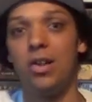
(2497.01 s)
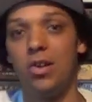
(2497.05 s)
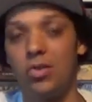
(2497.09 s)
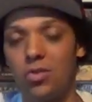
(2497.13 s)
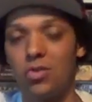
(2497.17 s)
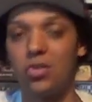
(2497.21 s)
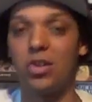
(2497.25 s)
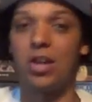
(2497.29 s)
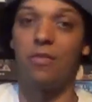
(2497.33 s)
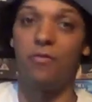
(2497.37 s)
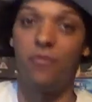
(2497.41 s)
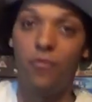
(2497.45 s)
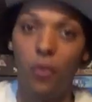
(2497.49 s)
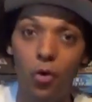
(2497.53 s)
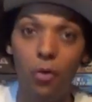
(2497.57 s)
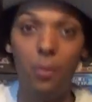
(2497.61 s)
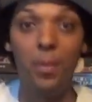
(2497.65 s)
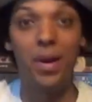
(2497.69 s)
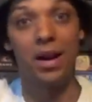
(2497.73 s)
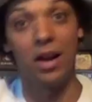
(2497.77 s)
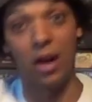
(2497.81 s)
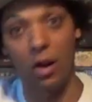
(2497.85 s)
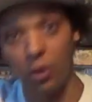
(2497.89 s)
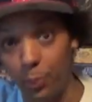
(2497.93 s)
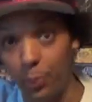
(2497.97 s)
So it's like a four
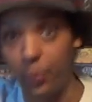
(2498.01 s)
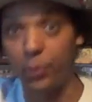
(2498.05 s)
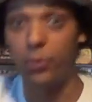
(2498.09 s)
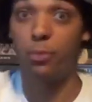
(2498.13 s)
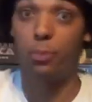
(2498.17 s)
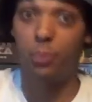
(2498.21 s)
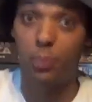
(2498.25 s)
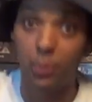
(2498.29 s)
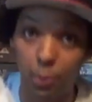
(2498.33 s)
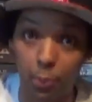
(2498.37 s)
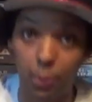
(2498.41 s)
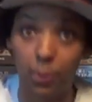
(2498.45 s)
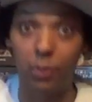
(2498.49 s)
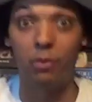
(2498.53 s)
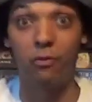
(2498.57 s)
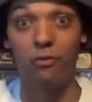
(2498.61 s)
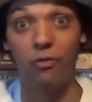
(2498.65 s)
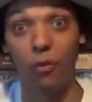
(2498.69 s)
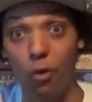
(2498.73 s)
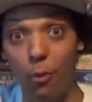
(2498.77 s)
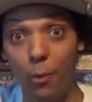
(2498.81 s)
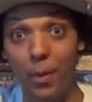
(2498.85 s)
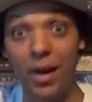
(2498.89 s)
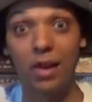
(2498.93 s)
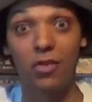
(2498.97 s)
minute like
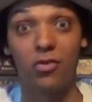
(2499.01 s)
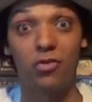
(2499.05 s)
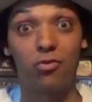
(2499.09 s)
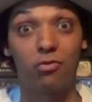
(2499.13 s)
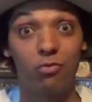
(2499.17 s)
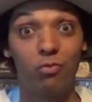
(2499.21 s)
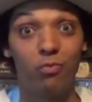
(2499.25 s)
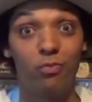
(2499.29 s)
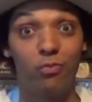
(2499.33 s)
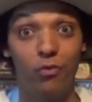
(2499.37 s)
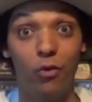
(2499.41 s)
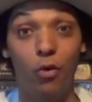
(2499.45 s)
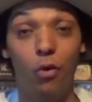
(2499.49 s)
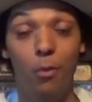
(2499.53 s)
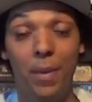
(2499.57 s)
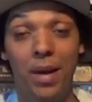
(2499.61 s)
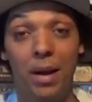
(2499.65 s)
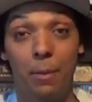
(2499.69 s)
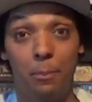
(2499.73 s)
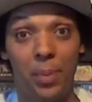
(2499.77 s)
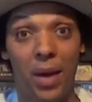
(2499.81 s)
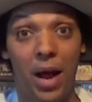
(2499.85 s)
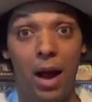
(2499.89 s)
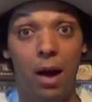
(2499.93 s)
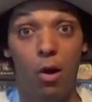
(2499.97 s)
four minutes four
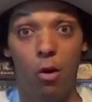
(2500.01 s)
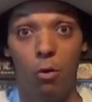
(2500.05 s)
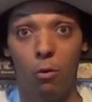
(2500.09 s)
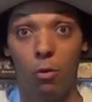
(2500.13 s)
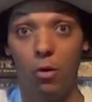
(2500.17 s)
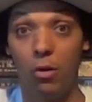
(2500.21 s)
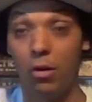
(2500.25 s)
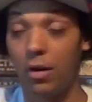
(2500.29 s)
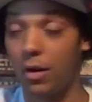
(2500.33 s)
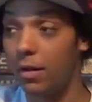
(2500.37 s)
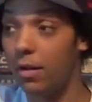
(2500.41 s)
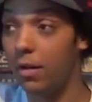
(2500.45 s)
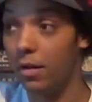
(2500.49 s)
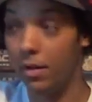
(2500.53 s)
minute power walk.